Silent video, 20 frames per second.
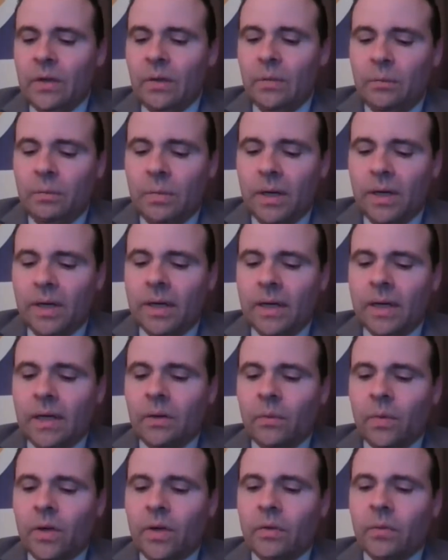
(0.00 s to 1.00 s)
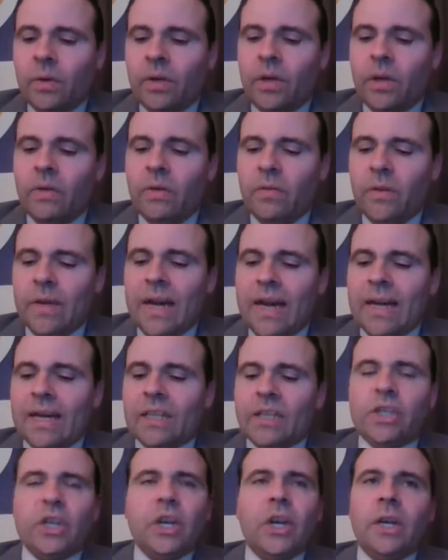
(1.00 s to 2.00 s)
But when you've got a
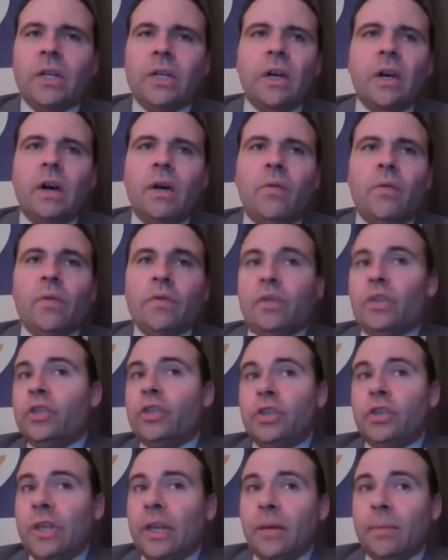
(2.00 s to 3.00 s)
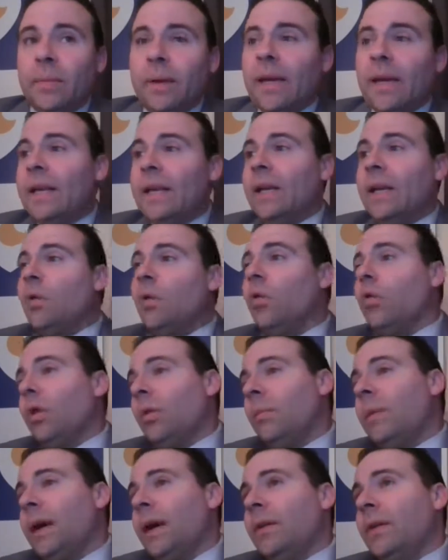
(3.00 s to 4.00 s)
Jared Goff who's a stick man at
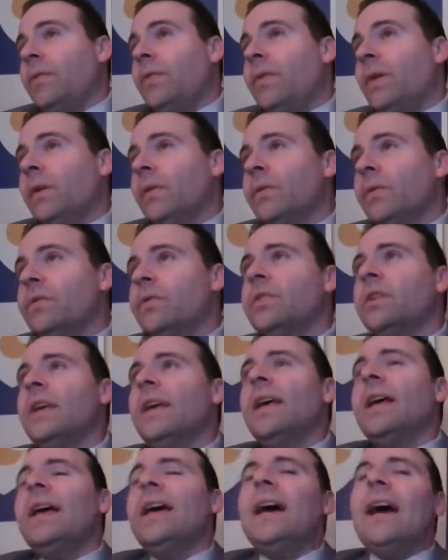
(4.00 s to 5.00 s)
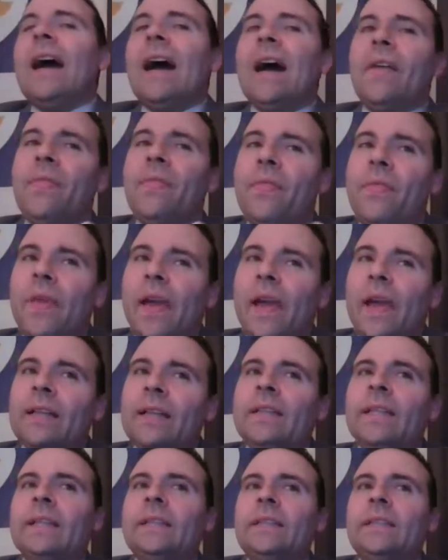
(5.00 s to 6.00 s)
quarterback, folks, I
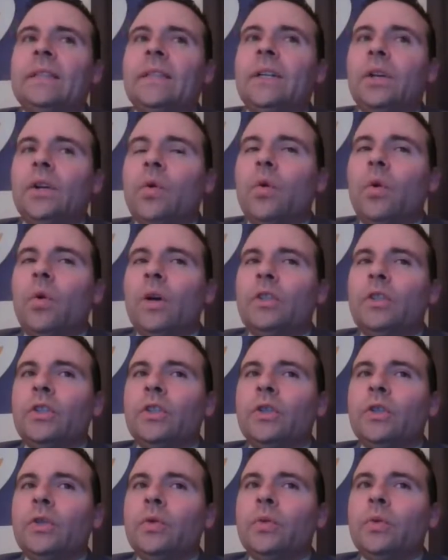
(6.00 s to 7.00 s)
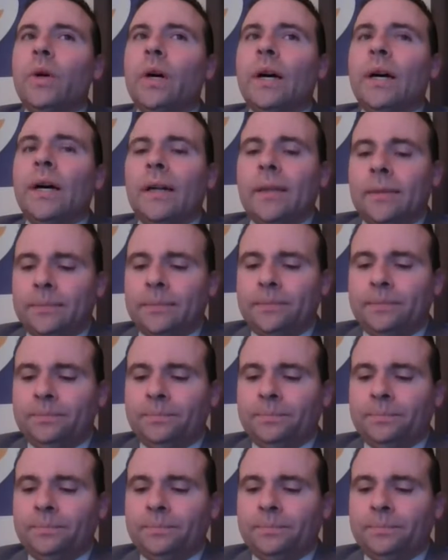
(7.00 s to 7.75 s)
think that they're going to,